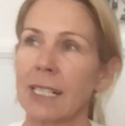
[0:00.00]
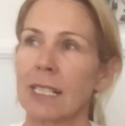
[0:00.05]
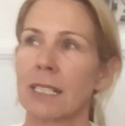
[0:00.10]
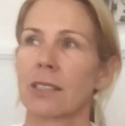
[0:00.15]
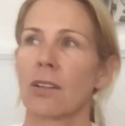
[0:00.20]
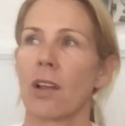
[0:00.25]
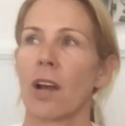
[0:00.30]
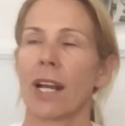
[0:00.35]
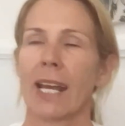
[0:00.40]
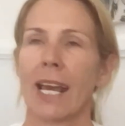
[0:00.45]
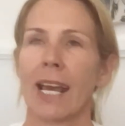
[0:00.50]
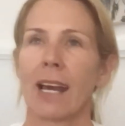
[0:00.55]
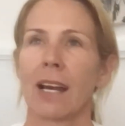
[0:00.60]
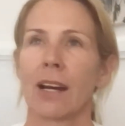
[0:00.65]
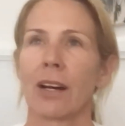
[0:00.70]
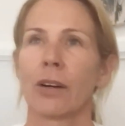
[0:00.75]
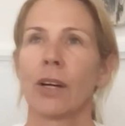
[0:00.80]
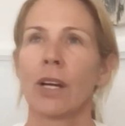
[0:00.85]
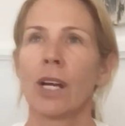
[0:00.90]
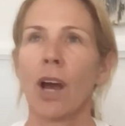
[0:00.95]
It's like
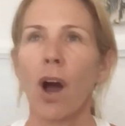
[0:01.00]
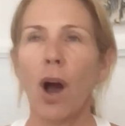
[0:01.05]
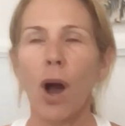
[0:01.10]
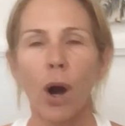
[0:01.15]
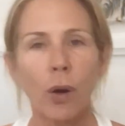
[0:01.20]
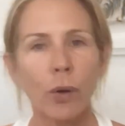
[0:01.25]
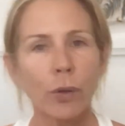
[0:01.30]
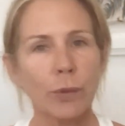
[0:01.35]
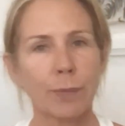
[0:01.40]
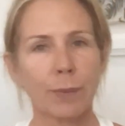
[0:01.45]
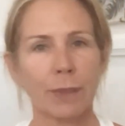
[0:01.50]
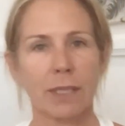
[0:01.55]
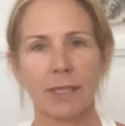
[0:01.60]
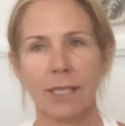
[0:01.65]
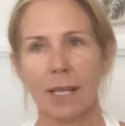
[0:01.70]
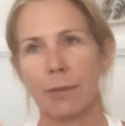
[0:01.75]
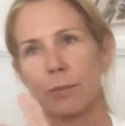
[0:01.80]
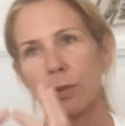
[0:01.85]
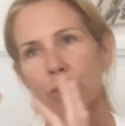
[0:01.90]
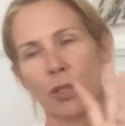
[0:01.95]
our old
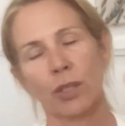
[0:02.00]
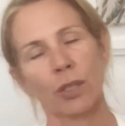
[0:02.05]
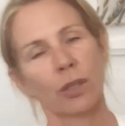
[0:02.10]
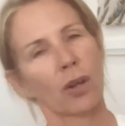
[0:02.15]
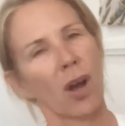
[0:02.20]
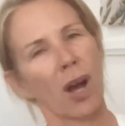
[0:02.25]
perception